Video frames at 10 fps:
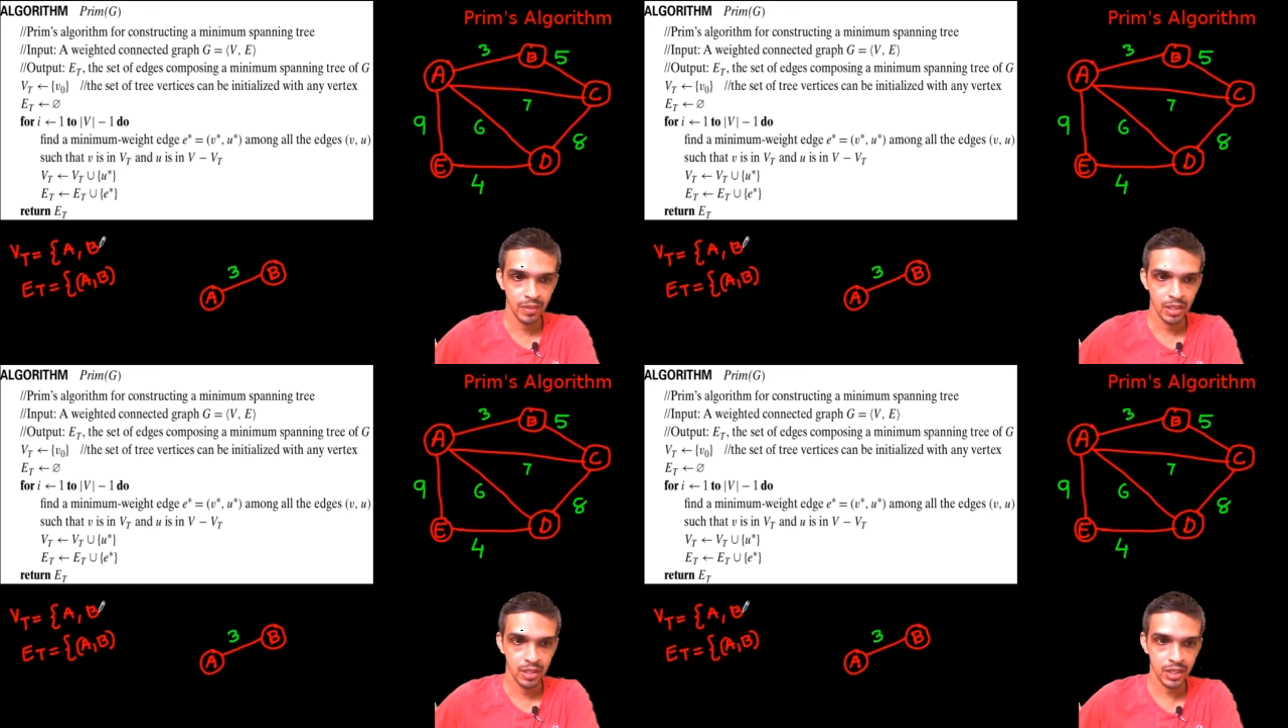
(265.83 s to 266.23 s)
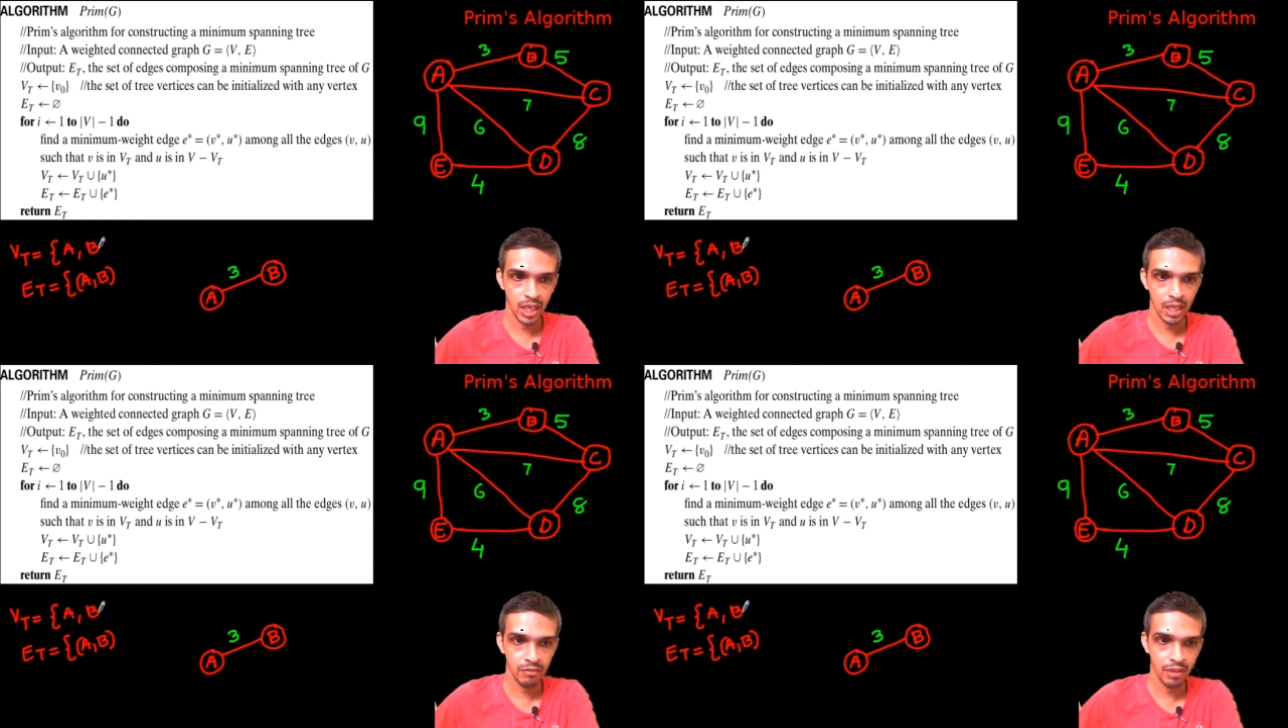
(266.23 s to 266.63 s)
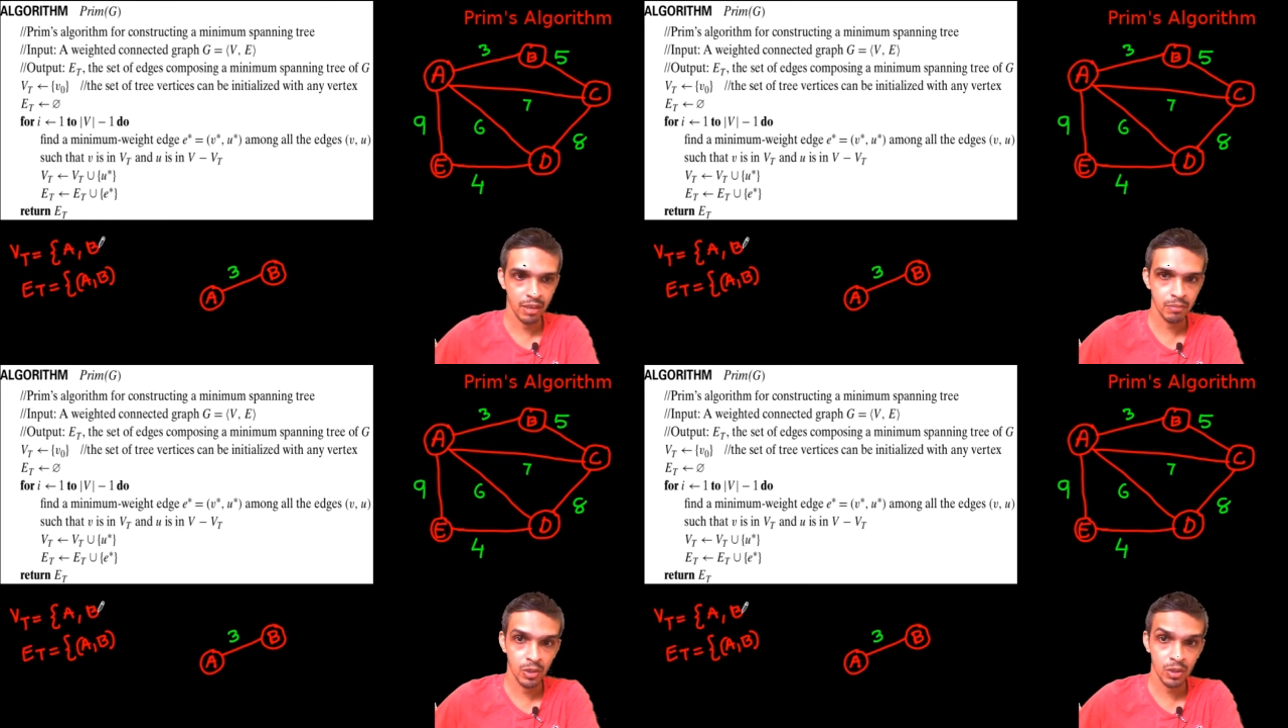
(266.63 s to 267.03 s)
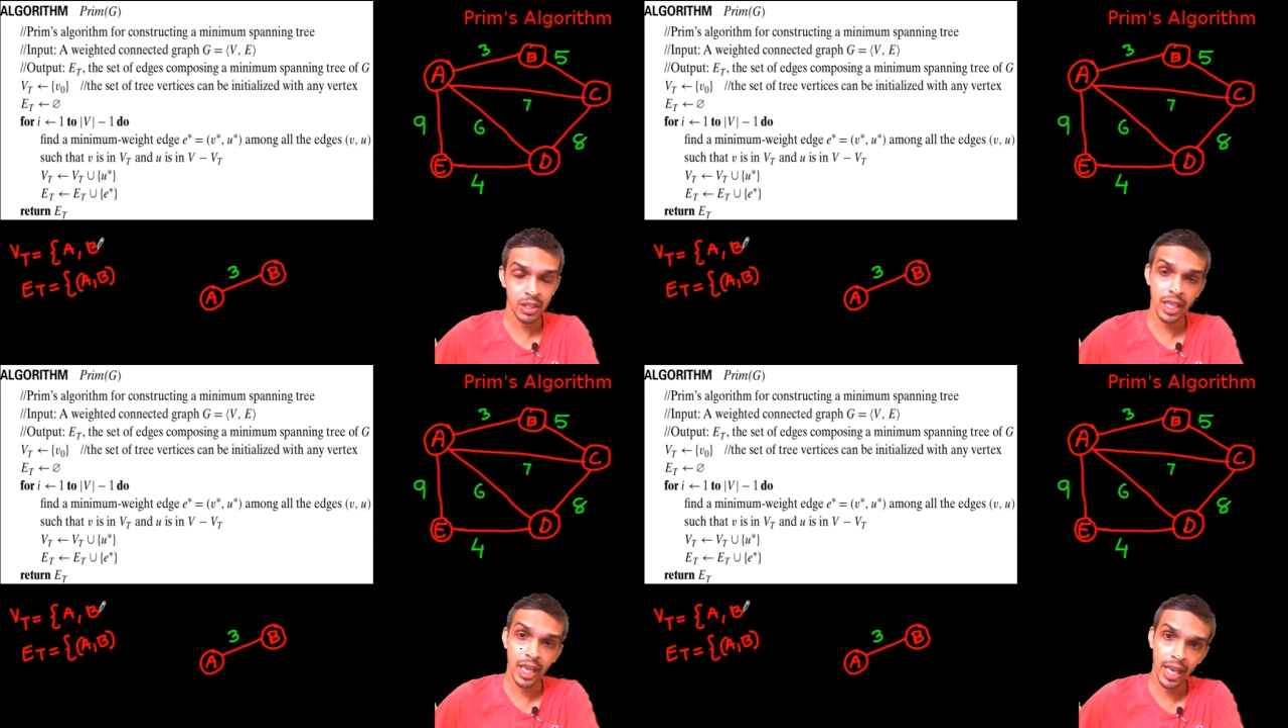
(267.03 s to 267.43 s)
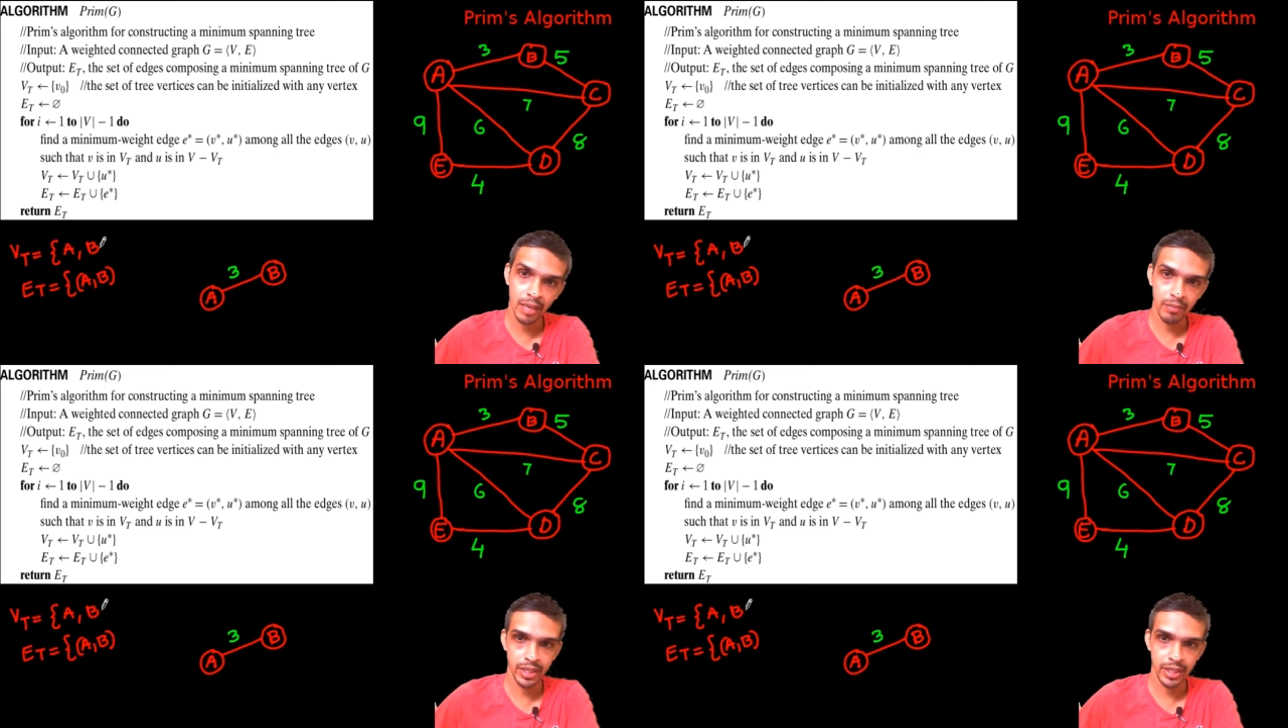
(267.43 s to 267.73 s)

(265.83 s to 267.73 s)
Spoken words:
starting from both A and B.